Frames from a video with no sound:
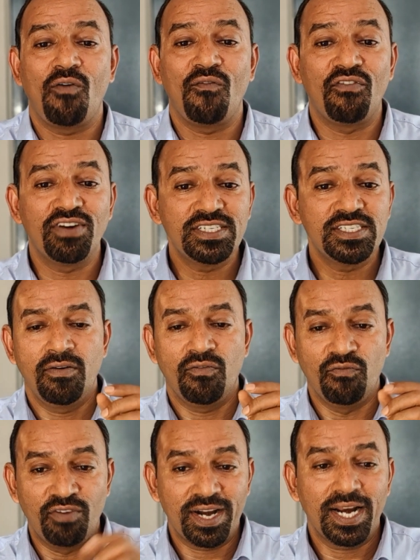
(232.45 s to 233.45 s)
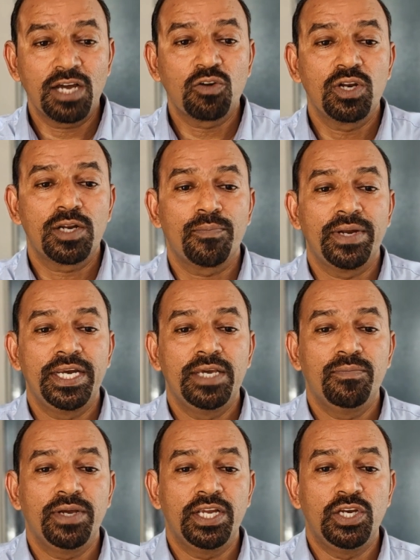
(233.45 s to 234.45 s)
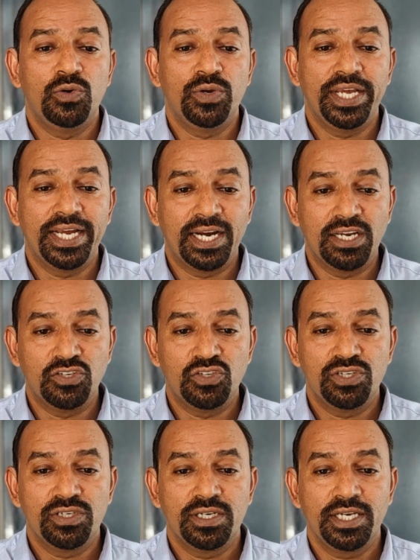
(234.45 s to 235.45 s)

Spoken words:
one's vernacular medium into English,